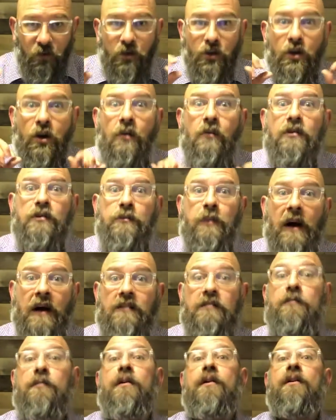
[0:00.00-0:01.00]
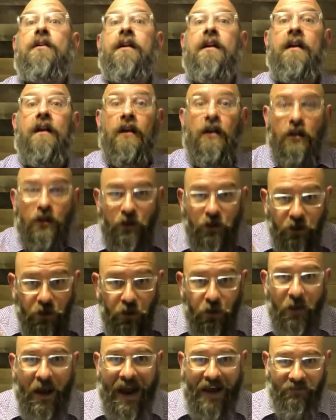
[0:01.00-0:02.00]
Your responsibility,
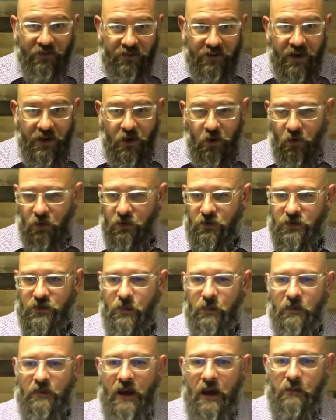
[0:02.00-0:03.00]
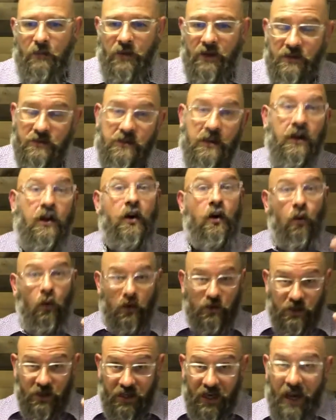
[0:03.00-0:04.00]
you have to take ownership of that piece,
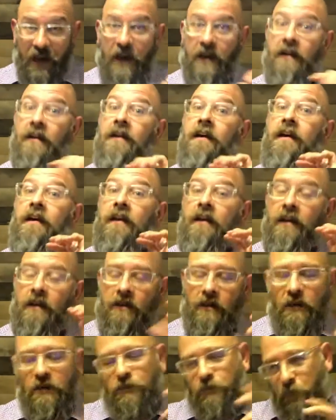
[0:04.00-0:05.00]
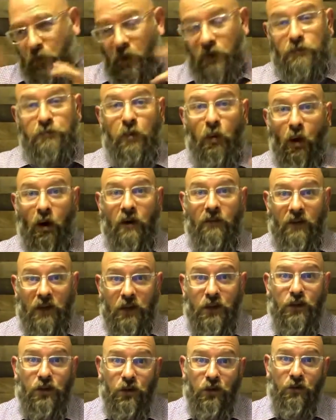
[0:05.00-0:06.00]
which again, it is part of
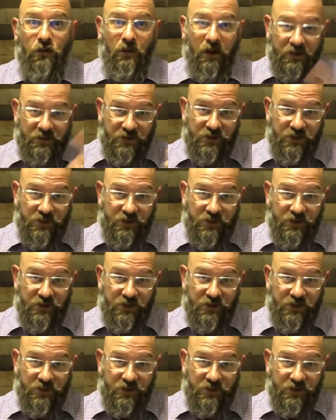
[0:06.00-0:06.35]
EQ, right?